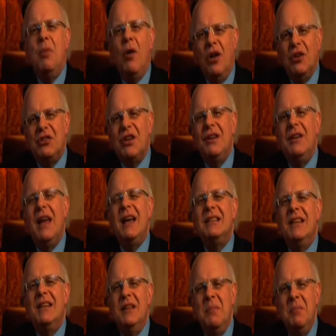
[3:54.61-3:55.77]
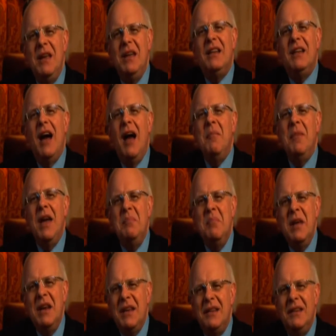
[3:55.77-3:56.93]
Paulson has, in the meantime,
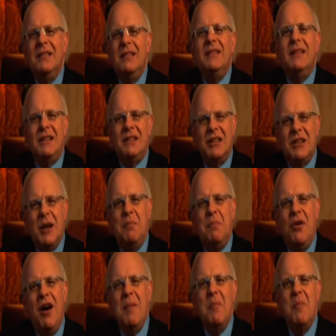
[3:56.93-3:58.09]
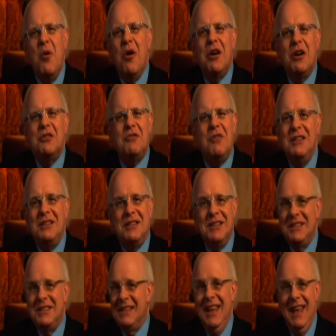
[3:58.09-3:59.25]
admitted that the subprime mortgage
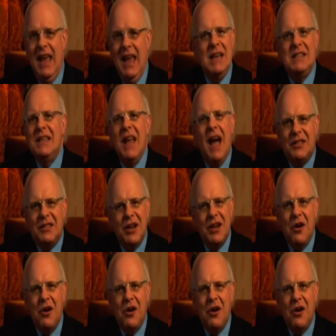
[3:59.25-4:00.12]
crisis is not the